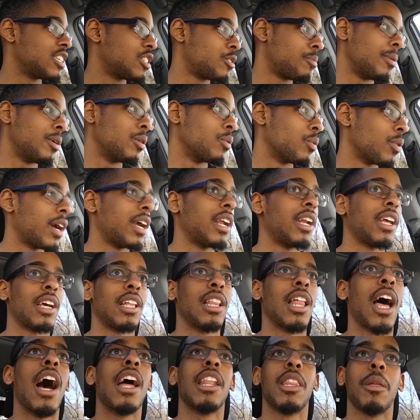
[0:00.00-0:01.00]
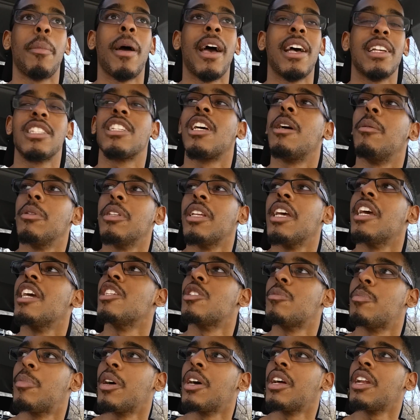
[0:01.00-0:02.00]
It's been raining a lot the past couple
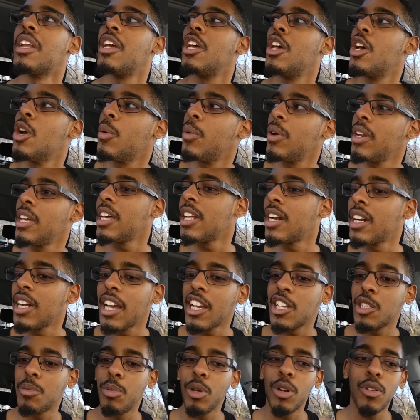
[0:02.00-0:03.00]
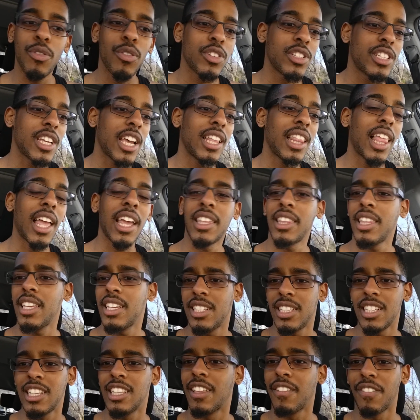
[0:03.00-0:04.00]
days, but when you get a nice beautiful day like
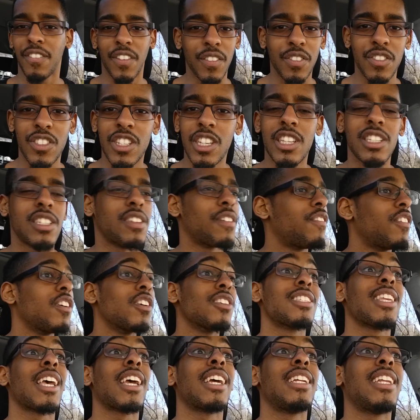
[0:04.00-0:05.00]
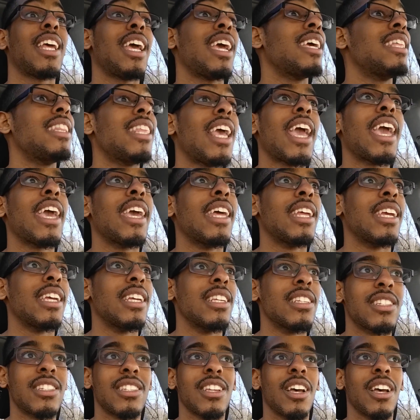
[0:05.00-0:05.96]
this in the 50s, it feels like a day in the 80s.